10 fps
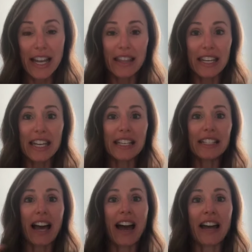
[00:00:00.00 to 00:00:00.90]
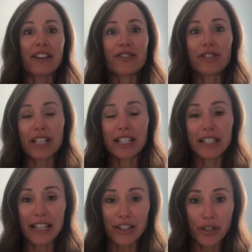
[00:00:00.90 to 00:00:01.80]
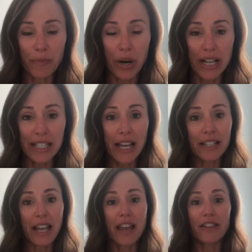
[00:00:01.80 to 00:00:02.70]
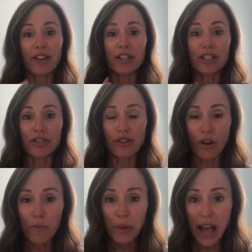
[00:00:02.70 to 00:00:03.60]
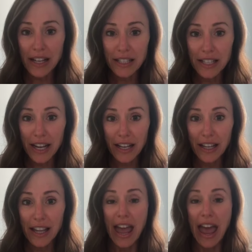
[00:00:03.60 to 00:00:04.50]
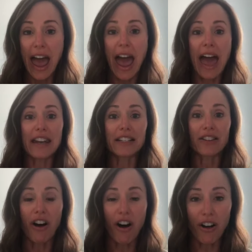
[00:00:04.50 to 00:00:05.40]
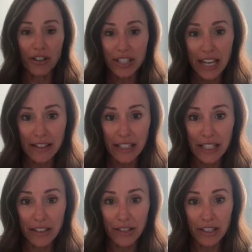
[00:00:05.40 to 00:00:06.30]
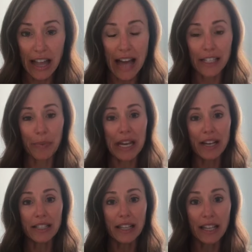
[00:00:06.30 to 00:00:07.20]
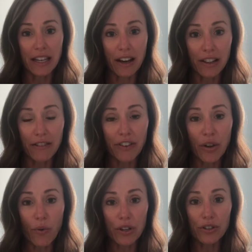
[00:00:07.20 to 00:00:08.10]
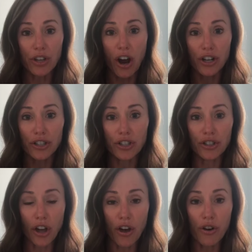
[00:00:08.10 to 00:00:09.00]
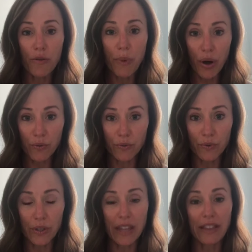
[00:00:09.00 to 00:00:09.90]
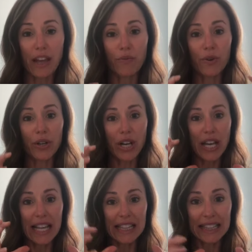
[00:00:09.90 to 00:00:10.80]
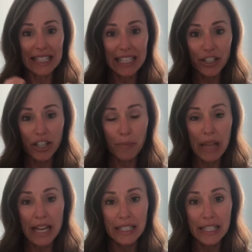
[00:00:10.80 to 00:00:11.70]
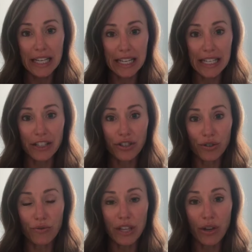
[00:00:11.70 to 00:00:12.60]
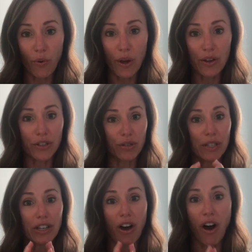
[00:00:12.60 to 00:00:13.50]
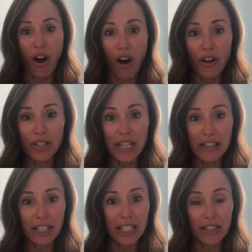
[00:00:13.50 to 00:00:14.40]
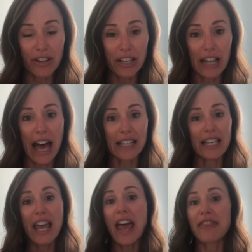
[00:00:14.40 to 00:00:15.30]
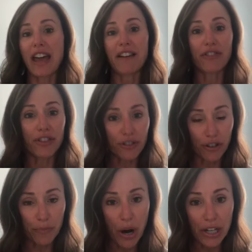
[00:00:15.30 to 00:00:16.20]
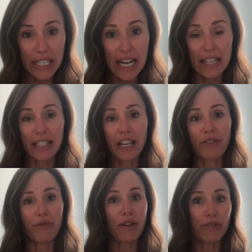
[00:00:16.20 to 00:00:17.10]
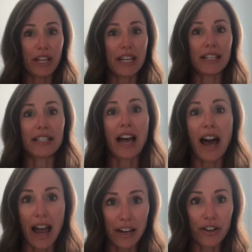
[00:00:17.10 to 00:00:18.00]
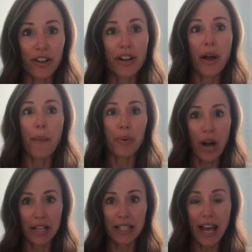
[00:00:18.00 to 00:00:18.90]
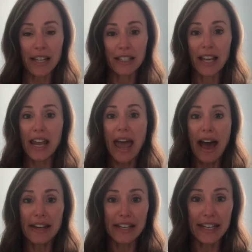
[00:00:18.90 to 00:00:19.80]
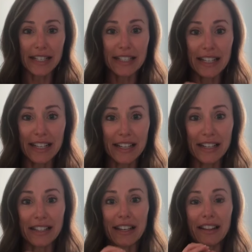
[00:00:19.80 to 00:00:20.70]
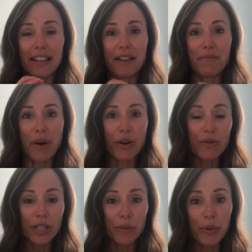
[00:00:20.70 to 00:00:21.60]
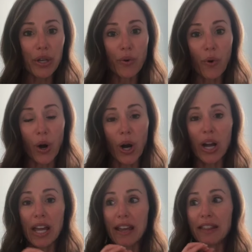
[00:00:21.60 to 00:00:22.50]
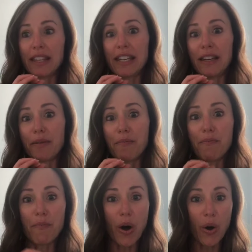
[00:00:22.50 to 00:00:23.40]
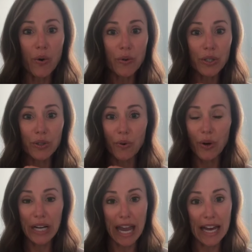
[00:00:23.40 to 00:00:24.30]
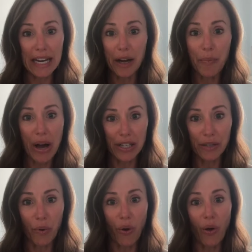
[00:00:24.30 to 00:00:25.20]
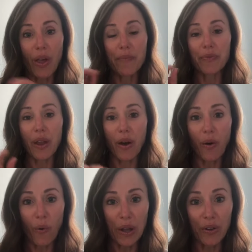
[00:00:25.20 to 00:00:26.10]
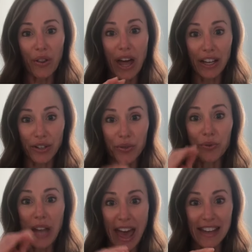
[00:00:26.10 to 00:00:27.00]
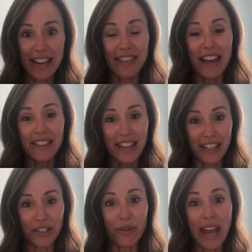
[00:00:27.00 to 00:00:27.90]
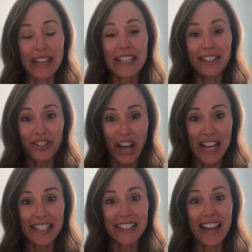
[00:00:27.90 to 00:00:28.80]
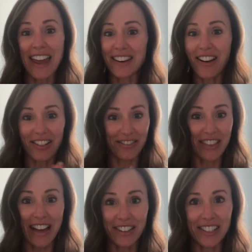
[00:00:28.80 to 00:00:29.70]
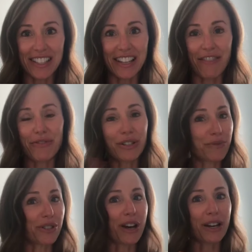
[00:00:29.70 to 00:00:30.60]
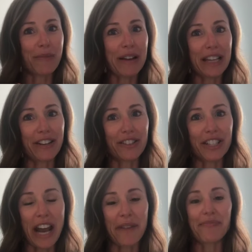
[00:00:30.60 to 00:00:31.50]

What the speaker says: The entire distillation process, there is no plastic, and it's all stainless steel and glass because the Young Living oils are so potent that they would leach the plastic into the oil. So it's all stainless steel and glass. They have third-party testing throughout the entire process, and it is the most pure, the most organic possible oil that you get, and that then you can ingest and all of that good stuff, which we'll talk about later today.